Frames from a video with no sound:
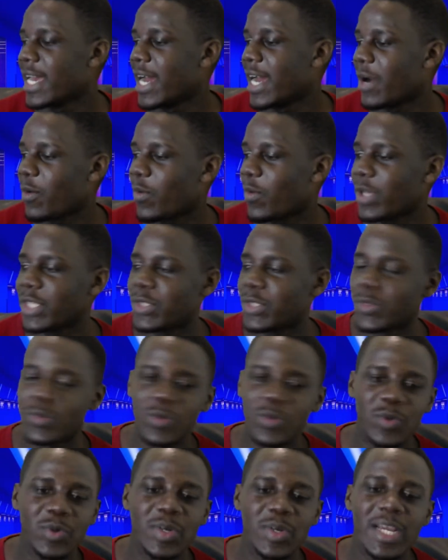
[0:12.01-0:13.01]
How are
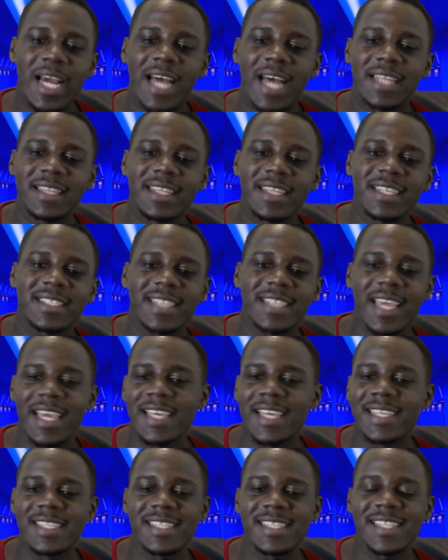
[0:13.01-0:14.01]
you? And this
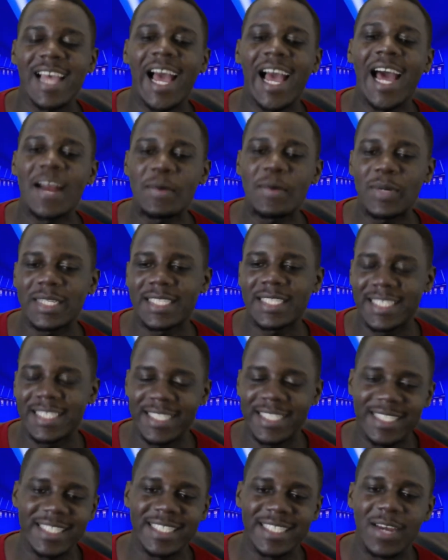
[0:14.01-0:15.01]
is RD
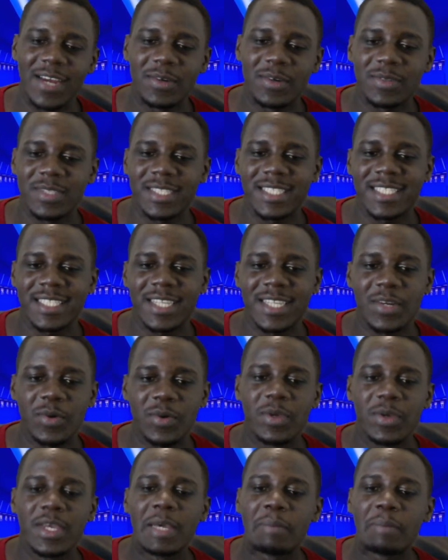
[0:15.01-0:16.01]
to this channel.
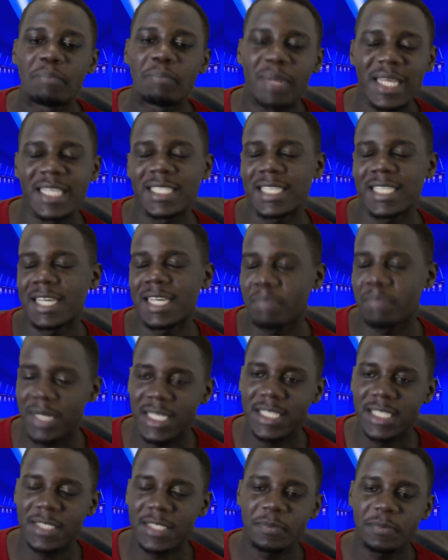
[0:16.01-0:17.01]
Please
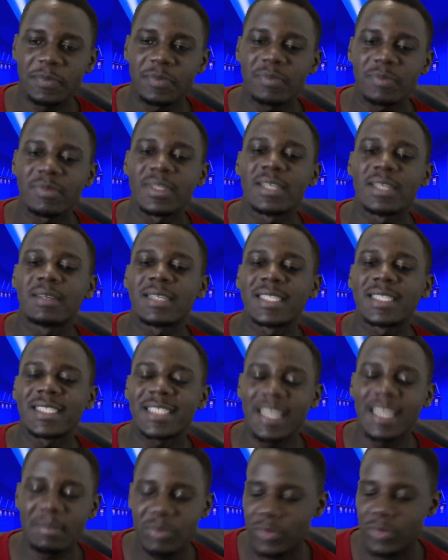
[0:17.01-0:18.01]

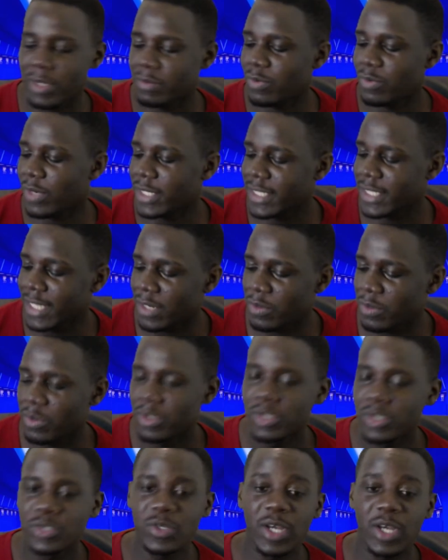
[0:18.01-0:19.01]
subscribe to our channel
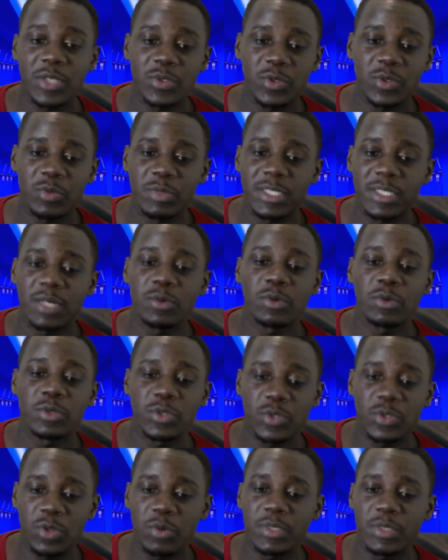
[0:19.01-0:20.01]
so as not to miss out on
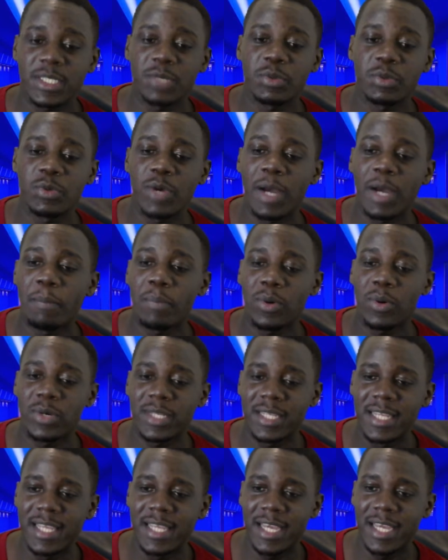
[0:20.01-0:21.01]
stories that we do
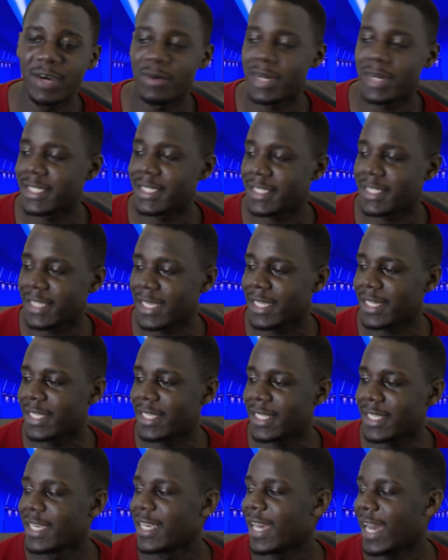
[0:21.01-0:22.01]
upload in here on a
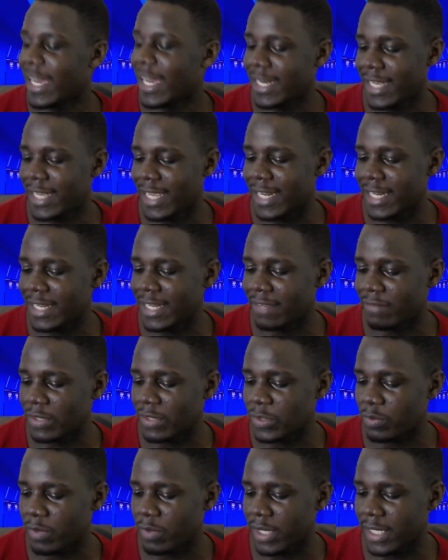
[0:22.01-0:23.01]
daily, and endeavor
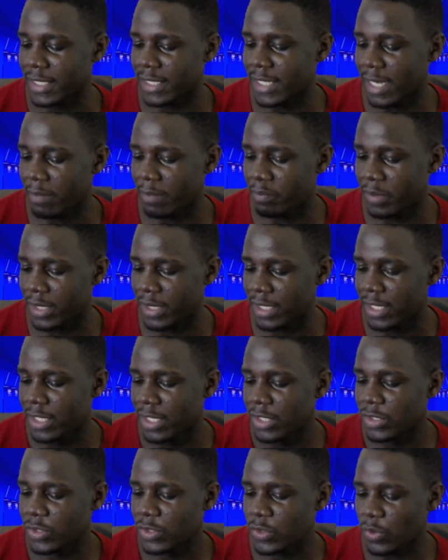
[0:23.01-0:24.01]
to make it happen
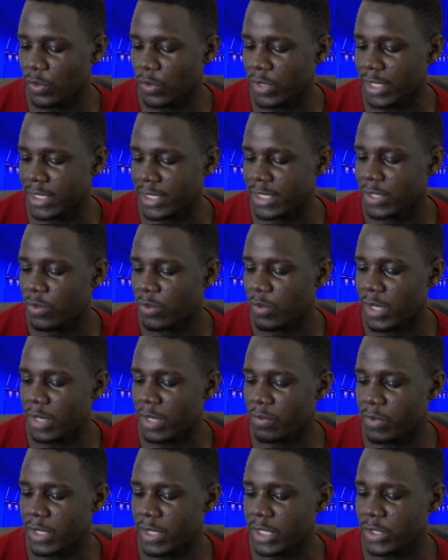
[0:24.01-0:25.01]
so that we
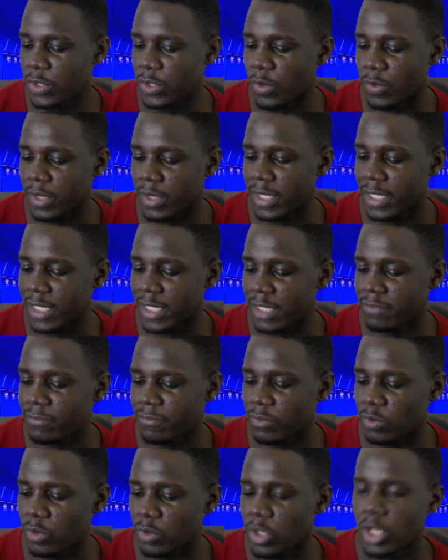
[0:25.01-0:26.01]
are really doing the
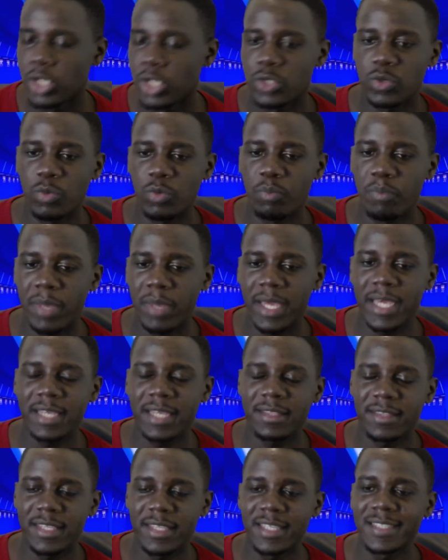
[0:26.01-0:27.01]
needful to make
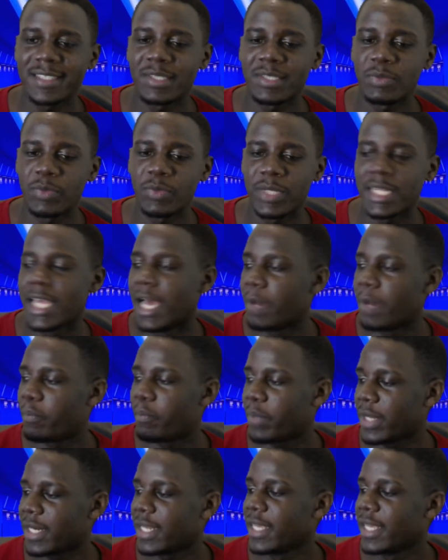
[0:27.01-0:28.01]
things really
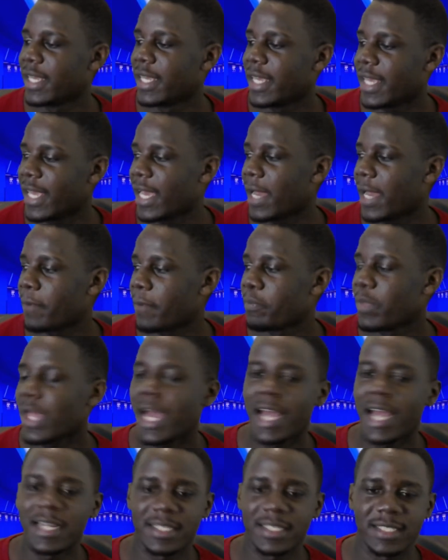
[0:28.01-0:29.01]
happen here
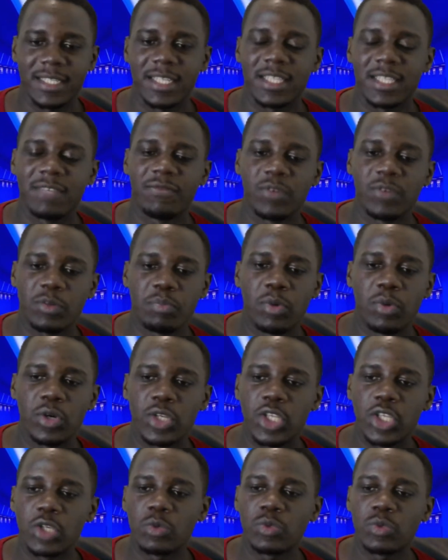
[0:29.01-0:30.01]
at the Football
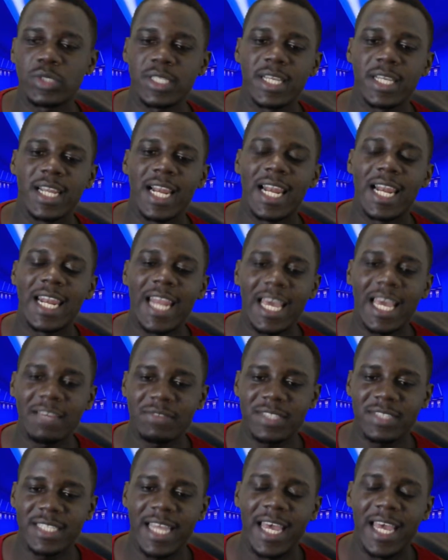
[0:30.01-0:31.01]
News
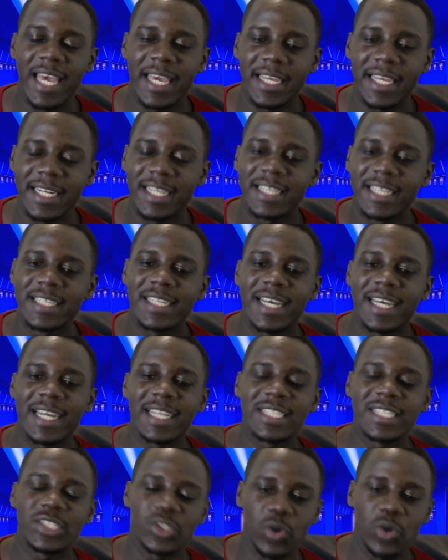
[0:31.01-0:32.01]
Lifestyle
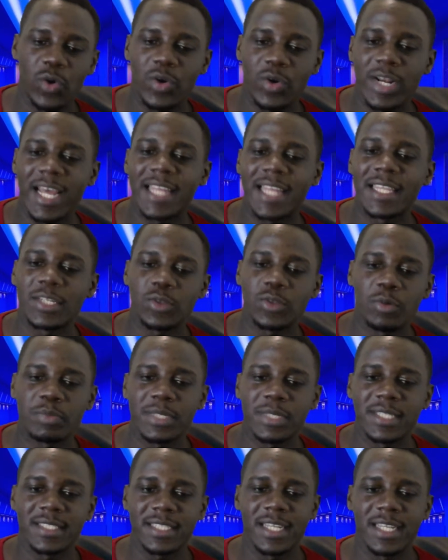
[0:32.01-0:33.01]
Zone and the top
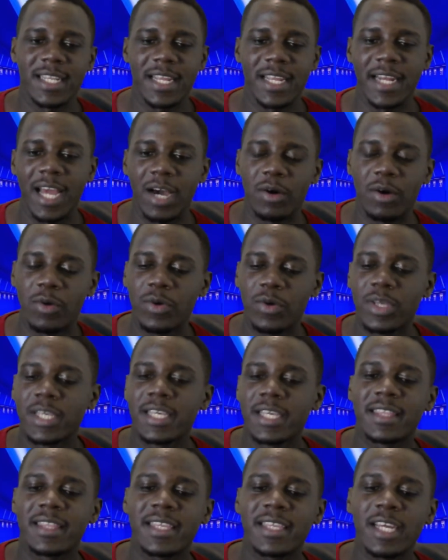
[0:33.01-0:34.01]
10s here. Now,
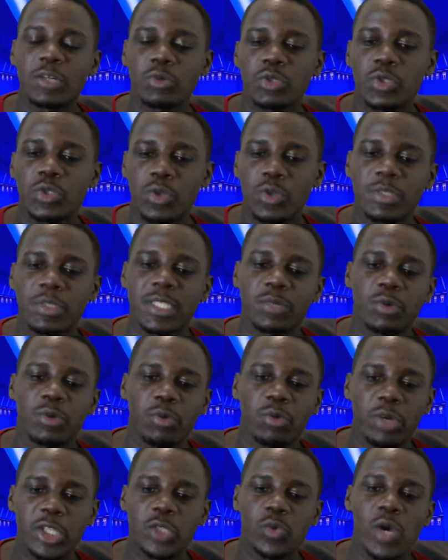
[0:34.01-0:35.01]
there are two stories that we're
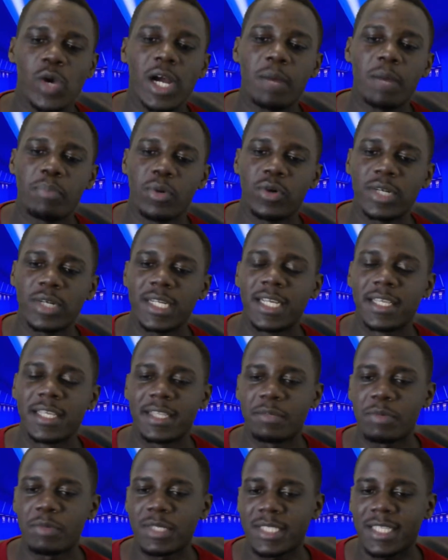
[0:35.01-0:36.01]
going to work upon.
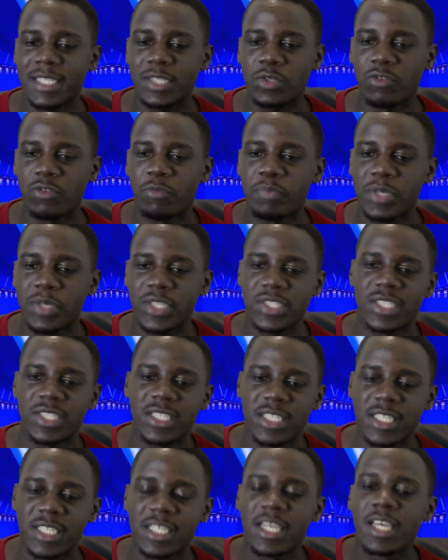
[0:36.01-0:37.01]
There is that of
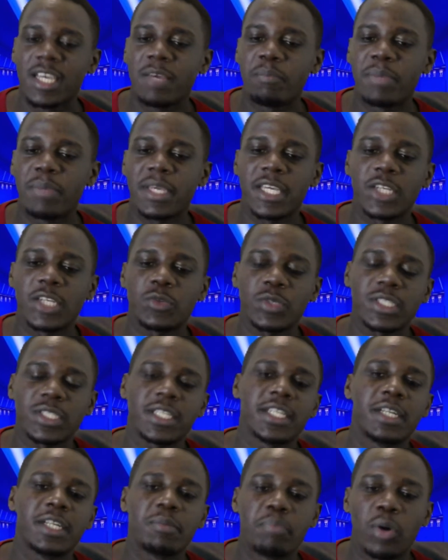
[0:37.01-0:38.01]
PSG being
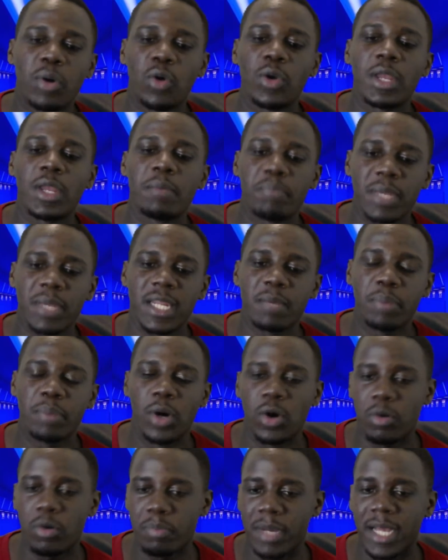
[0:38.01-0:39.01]
interested in
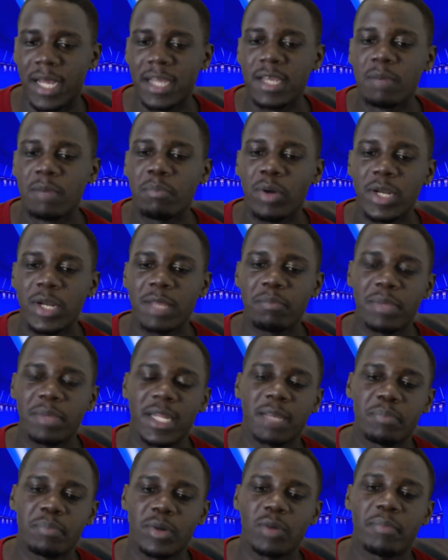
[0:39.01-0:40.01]
Pogba.
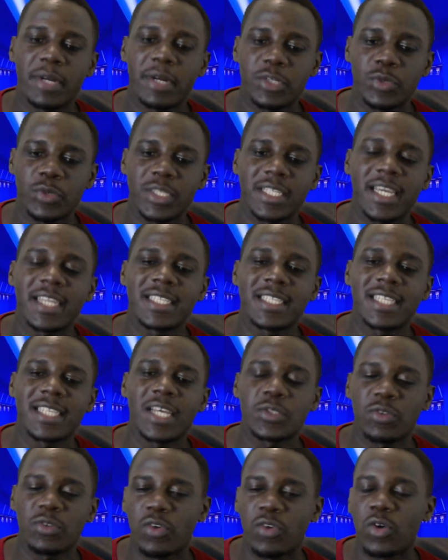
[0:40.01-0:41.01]
28
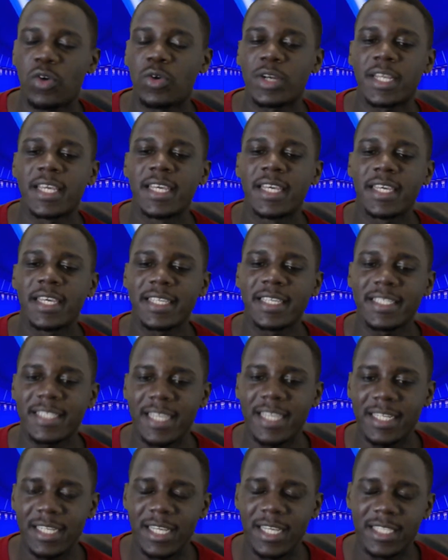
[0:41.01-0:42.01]
years of old. He's
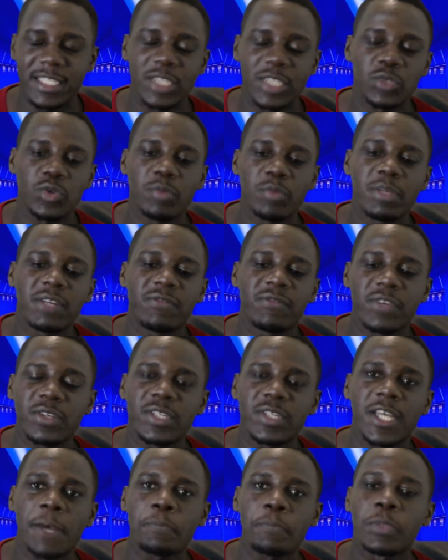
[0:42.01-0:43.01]
a central
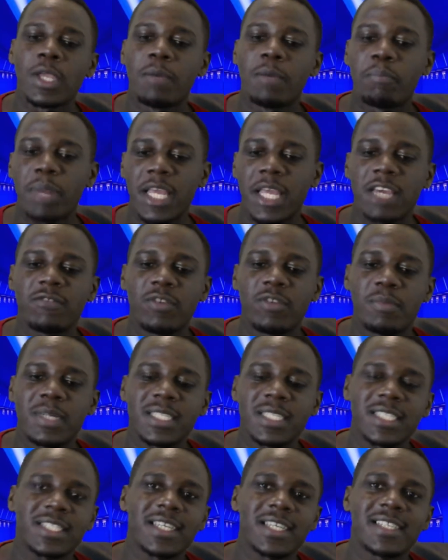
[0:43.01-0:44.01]
midfielder playing for
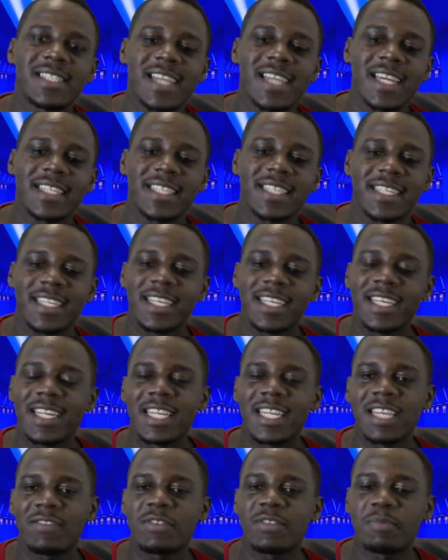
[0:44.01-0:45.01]
Manchester United.
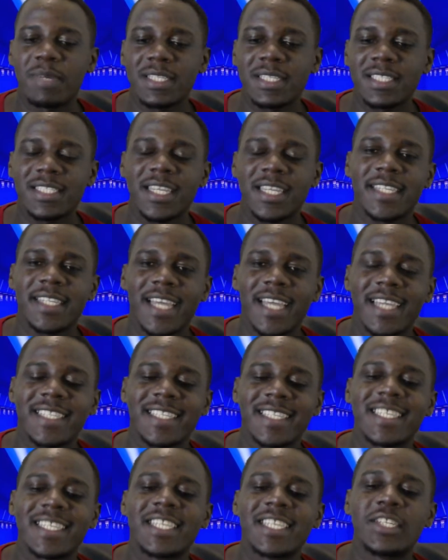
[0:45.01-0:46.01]
Left Manchester
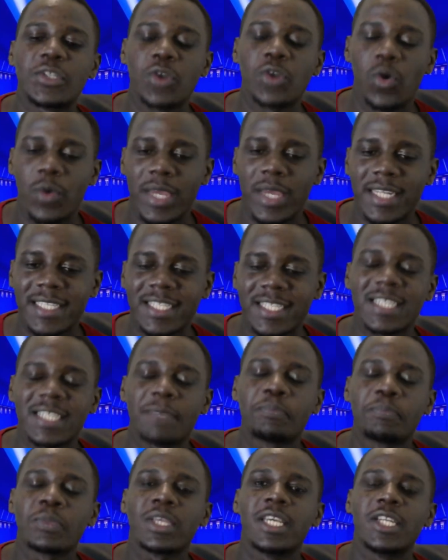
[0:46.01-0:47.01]
United in
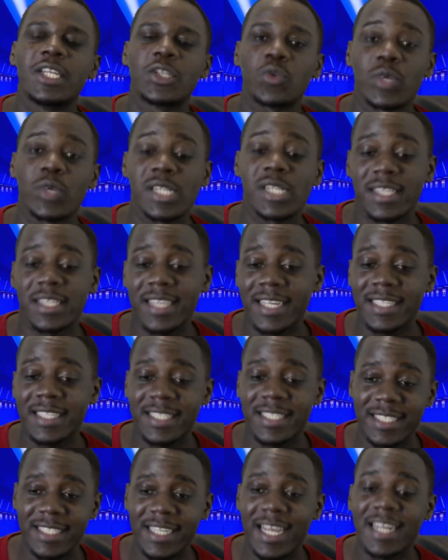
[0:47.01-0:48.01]

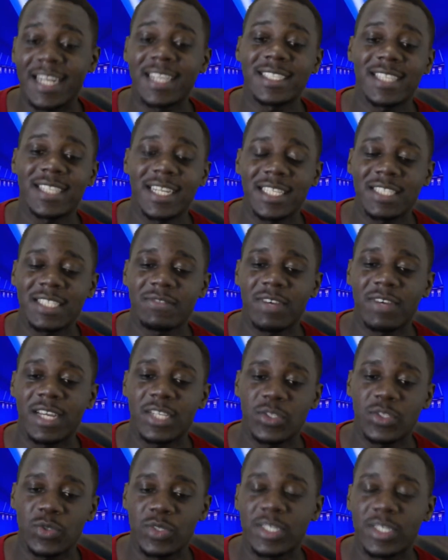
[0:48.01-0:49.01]
2013 under Sir Alex
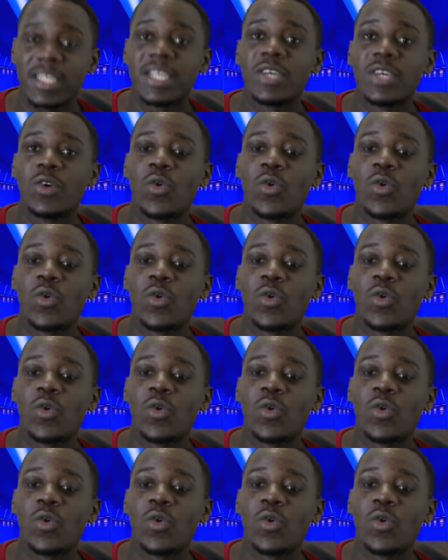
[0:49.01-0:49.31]
Ferguson.